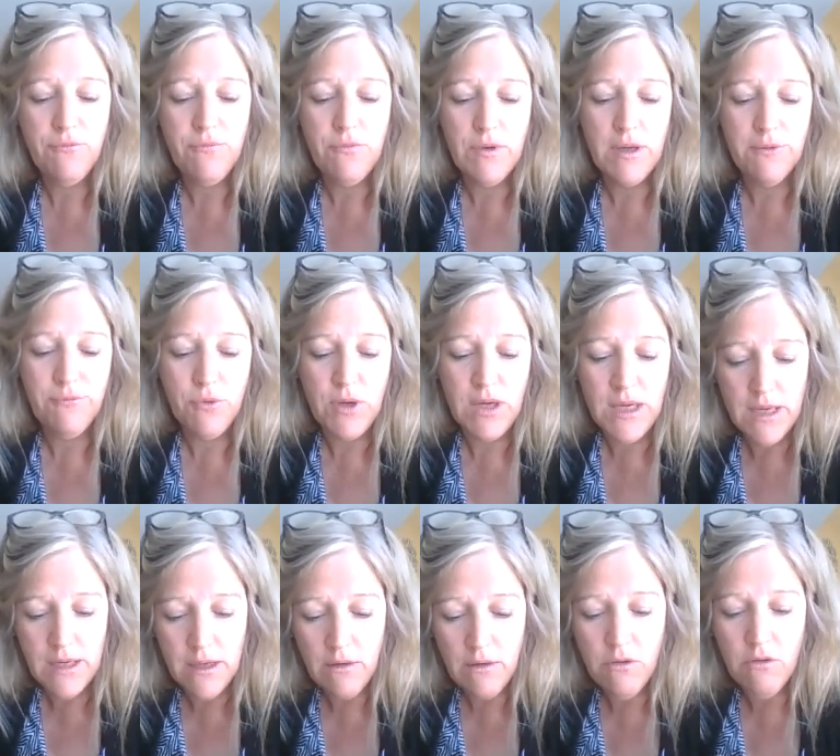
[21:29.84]
if we
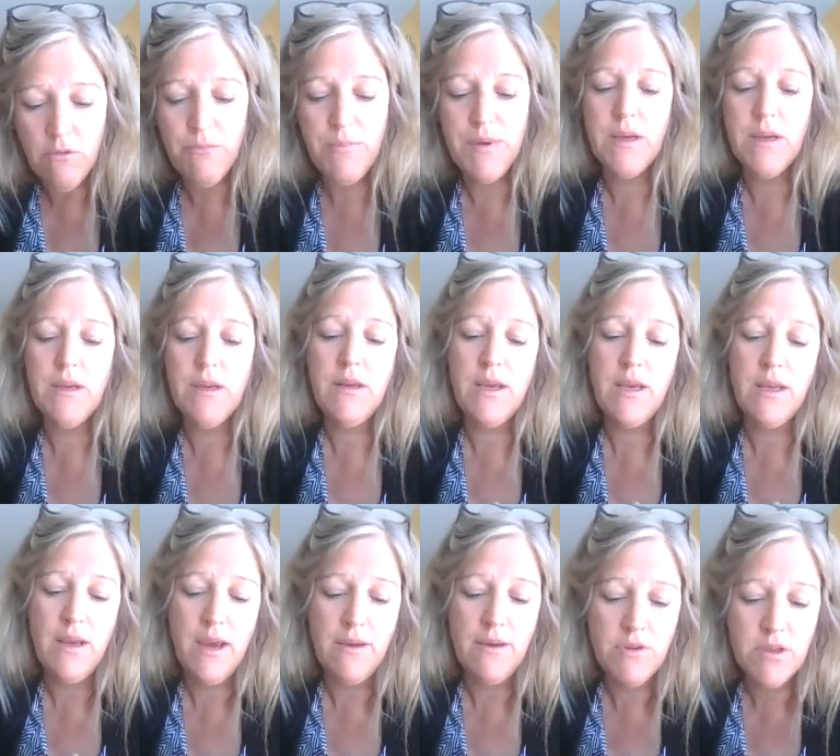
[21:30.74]
get open
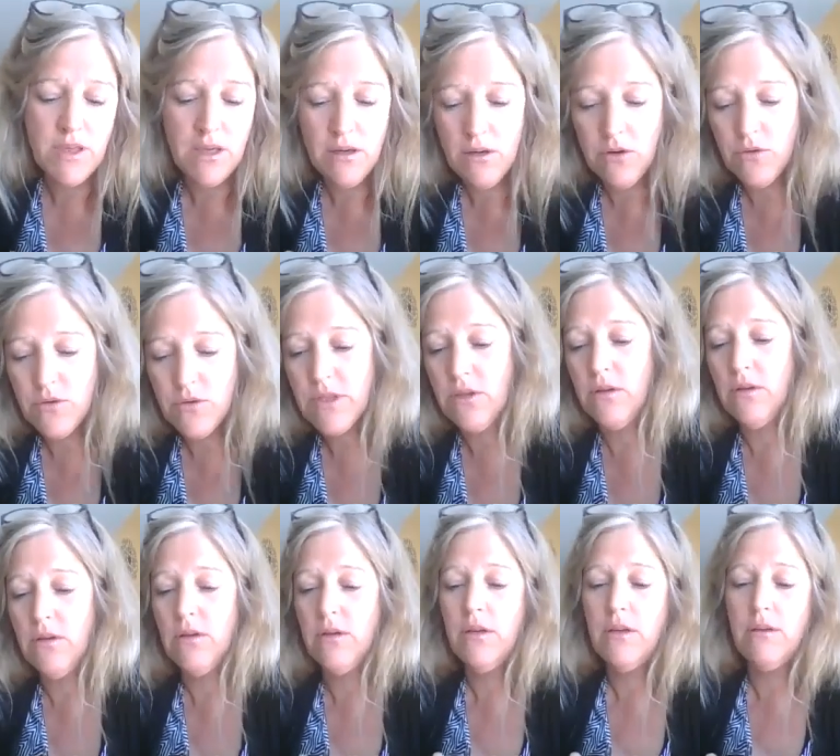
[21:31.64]
and everything goes
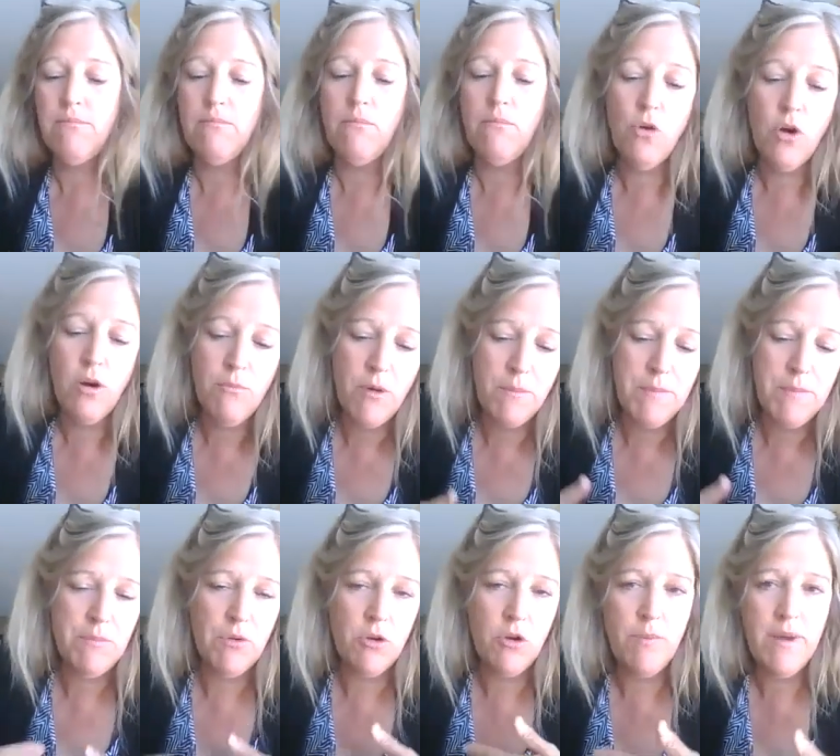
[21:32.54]
good and more
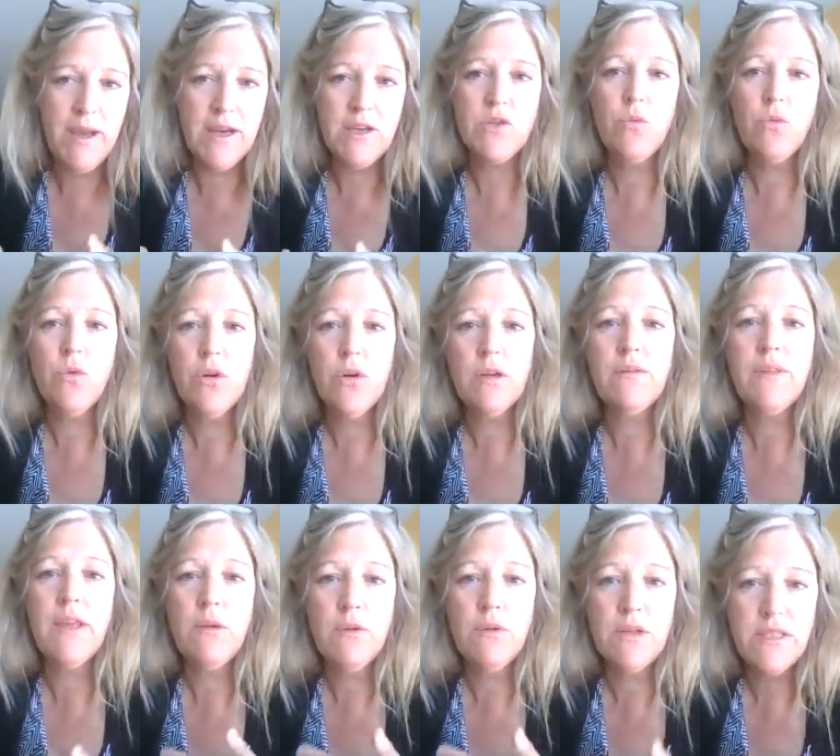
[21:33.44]
people go back to work,
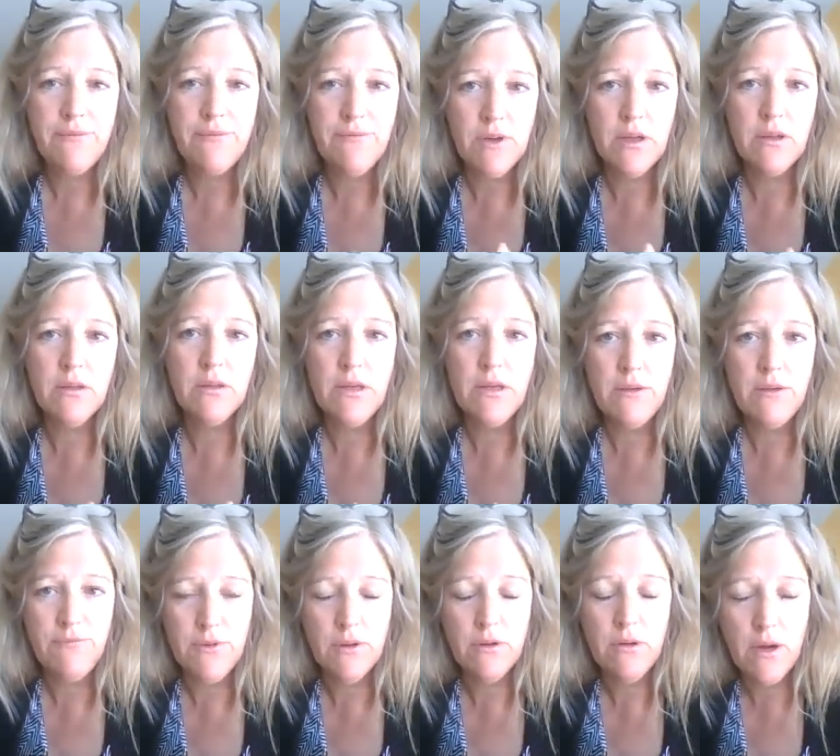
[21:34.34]
they would definitely
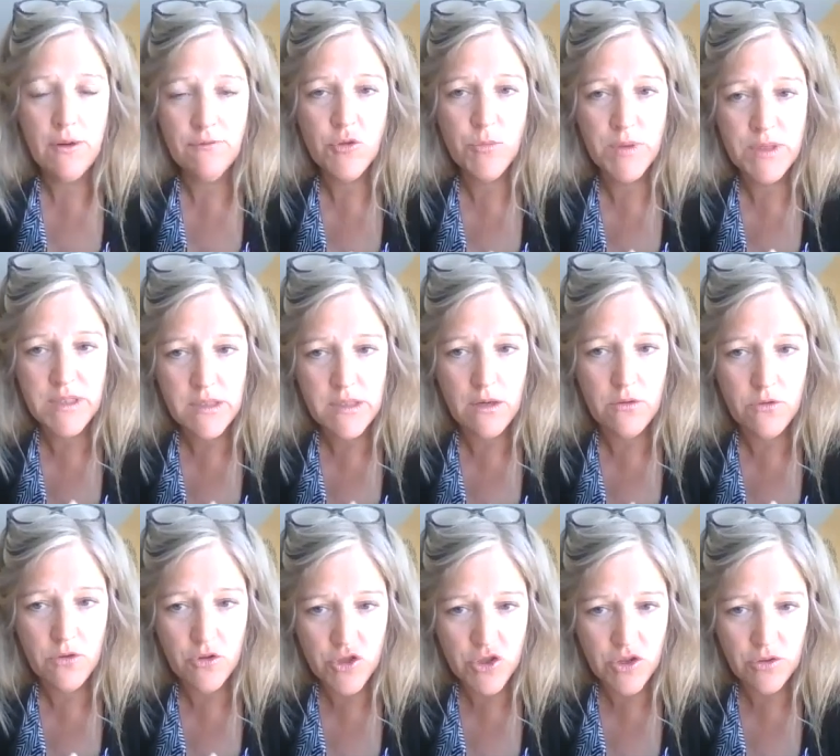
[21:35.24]
feel comfortable sending
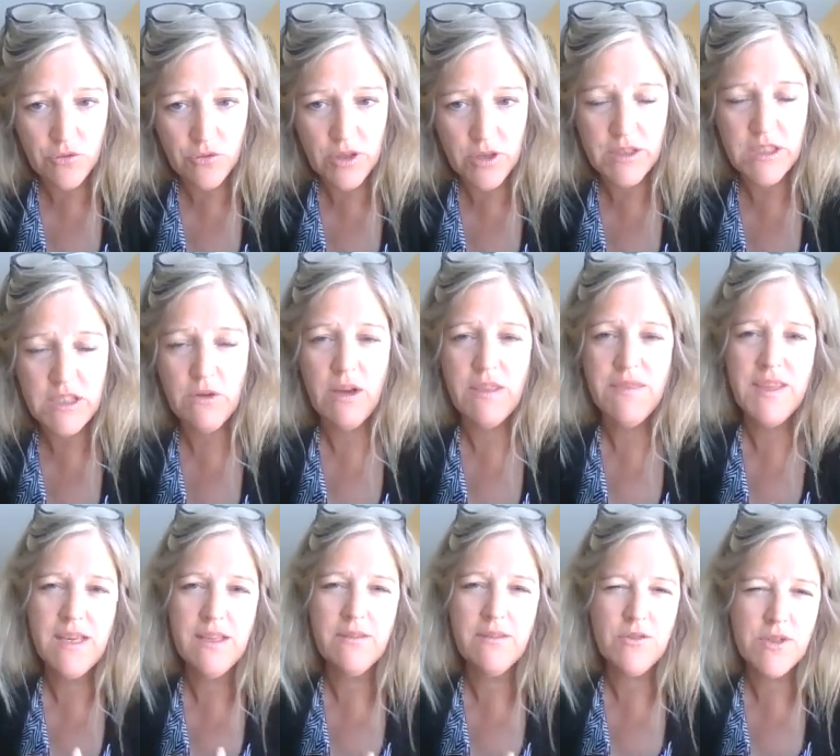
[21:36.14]
their children. So I
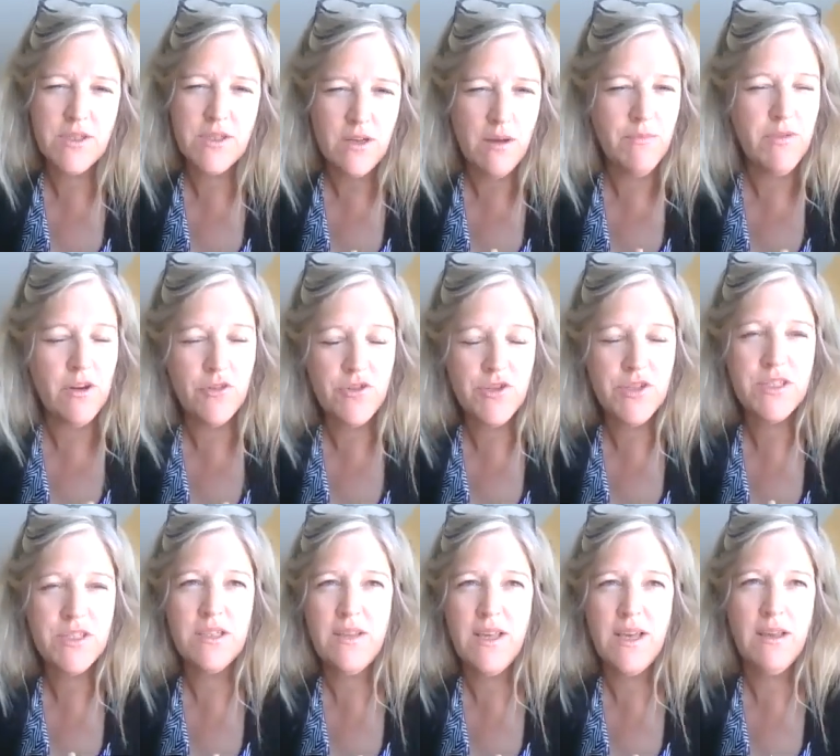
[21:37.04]
think there's some that are
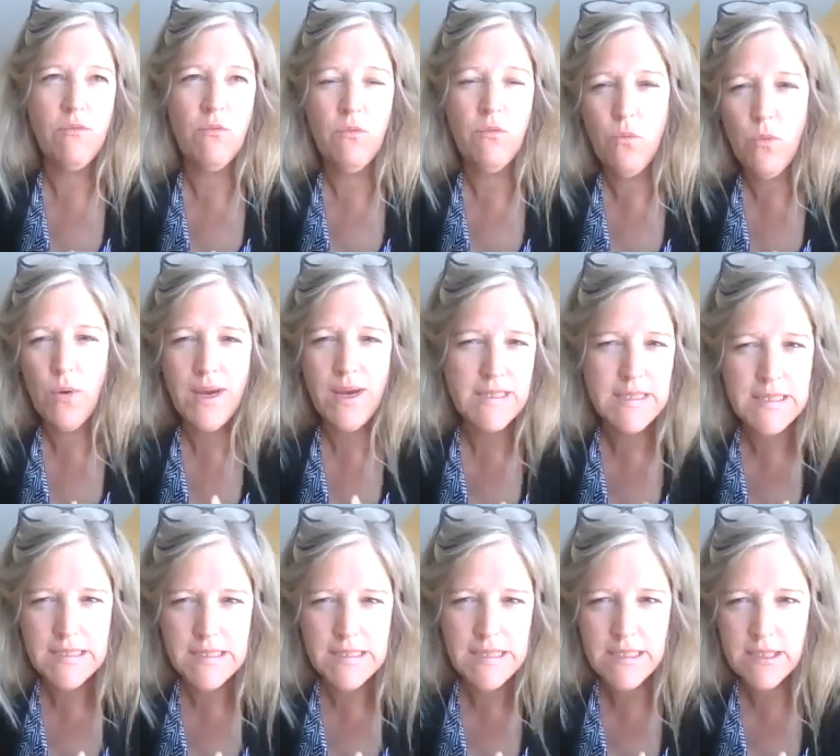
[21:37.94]
just in that wait and
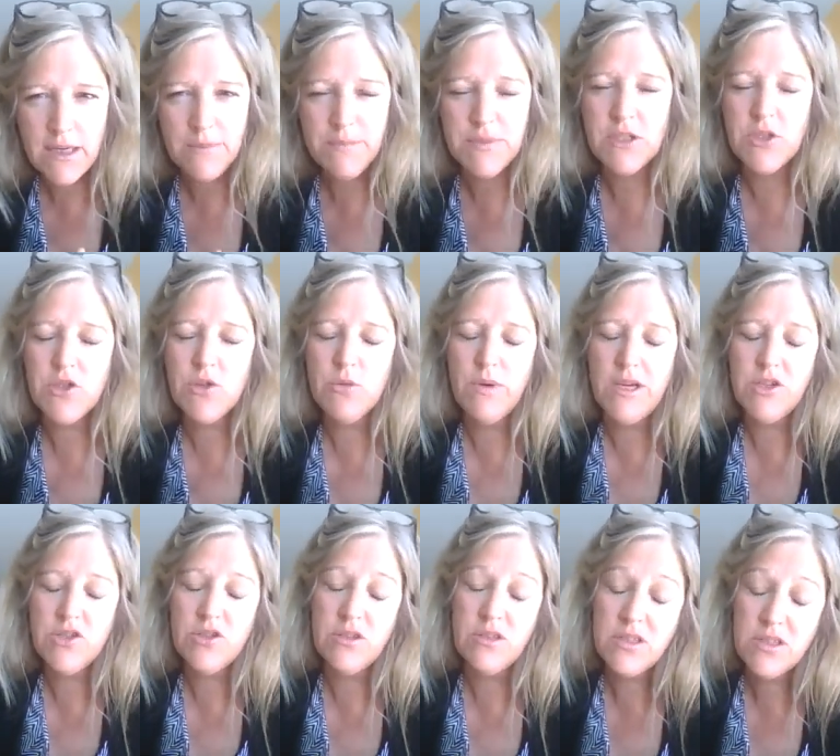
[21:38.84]
see type
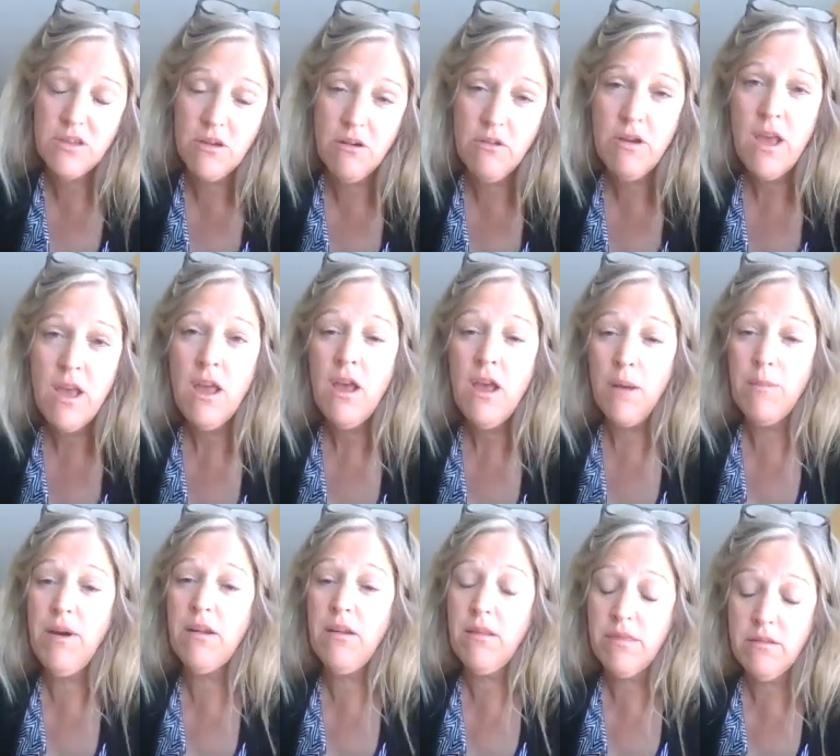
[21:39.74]
situation. So
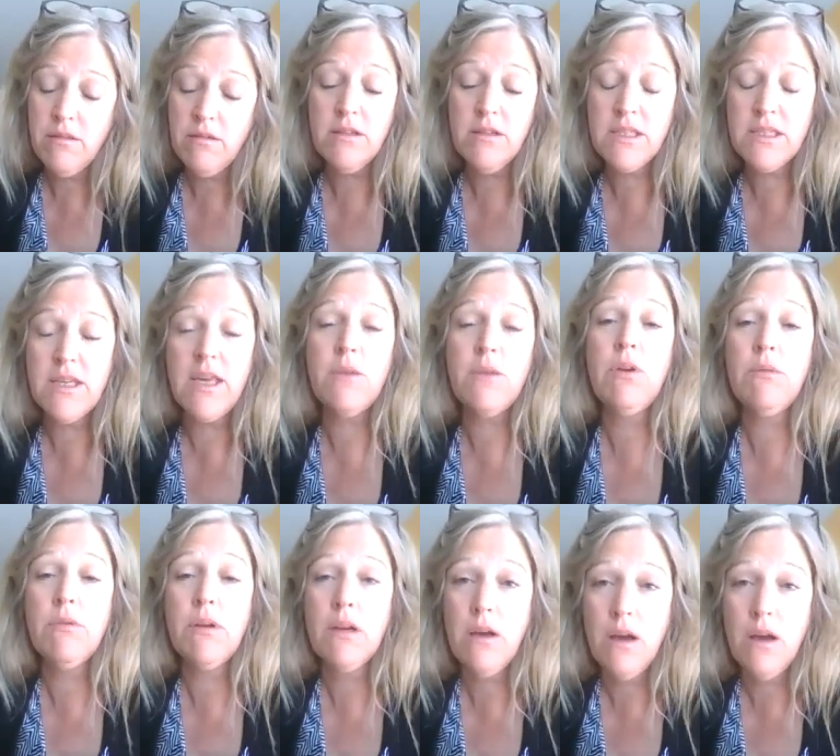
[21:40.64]
about a third said we
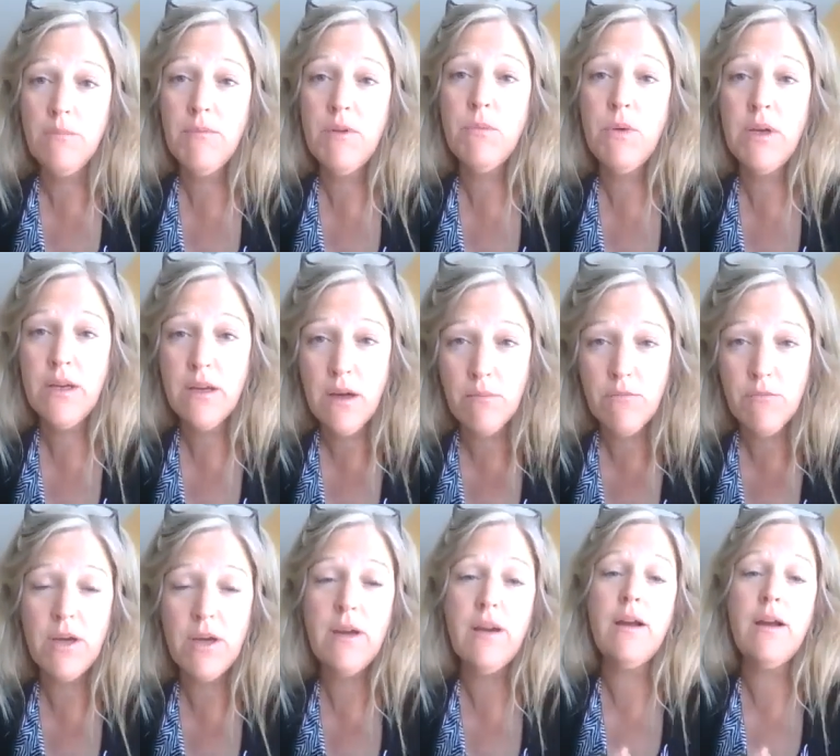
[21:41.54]
would come, and we'd come
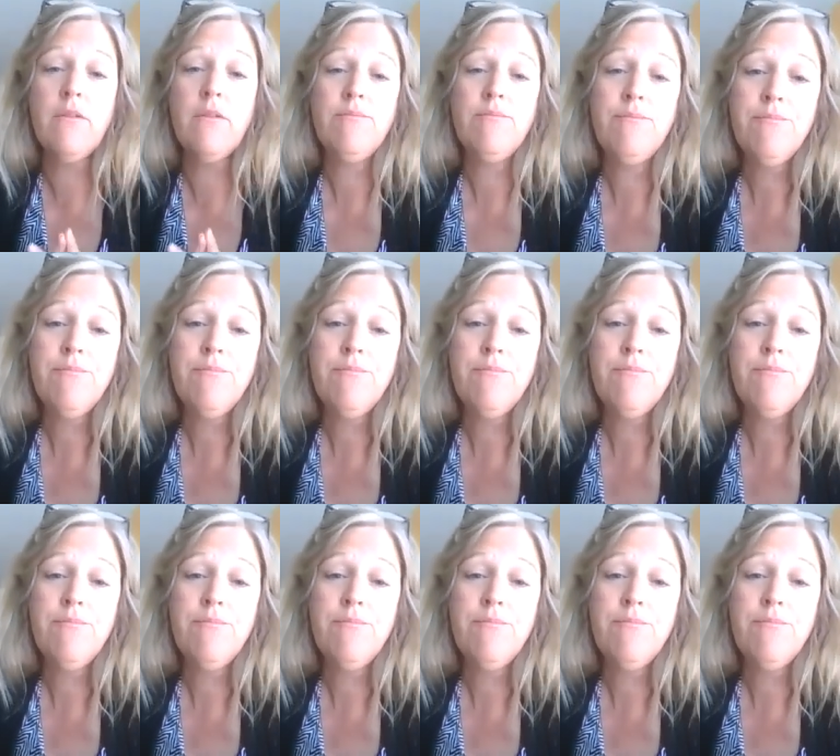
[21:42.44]
right now.